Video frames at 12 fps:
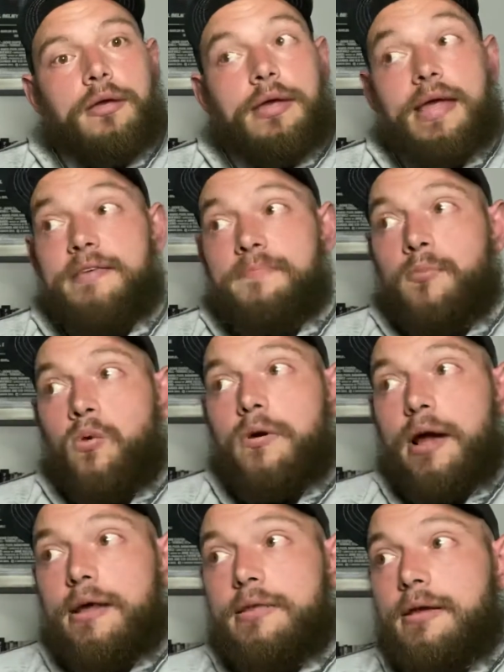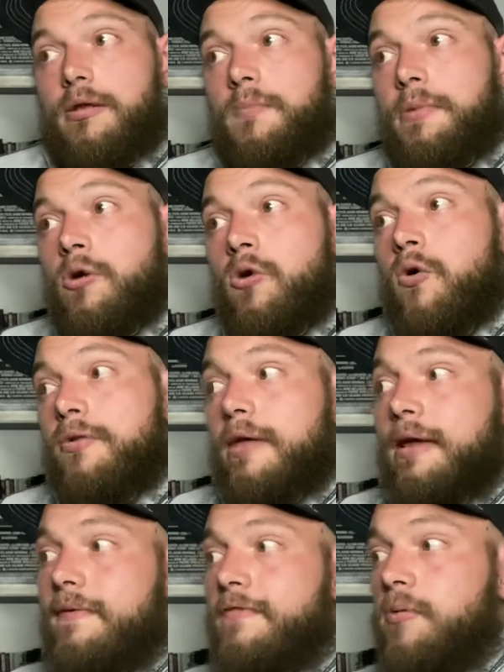is more ideal because it
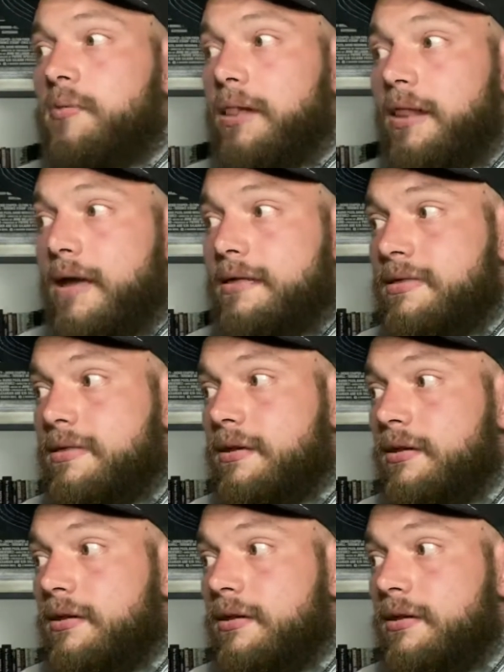gives you less